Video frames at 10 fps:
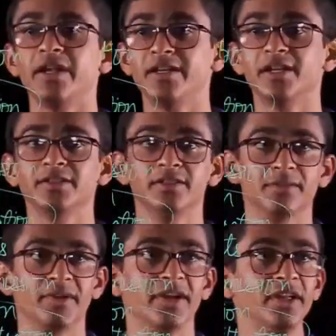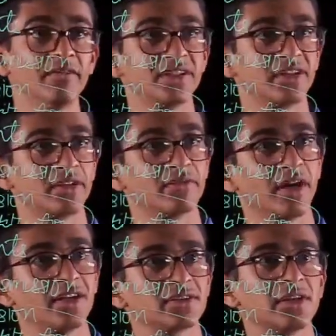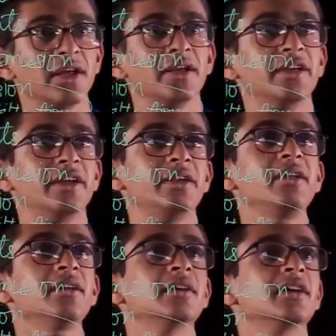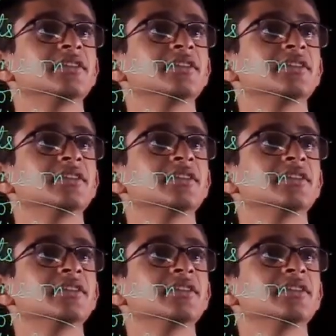areas in the building which requires heating,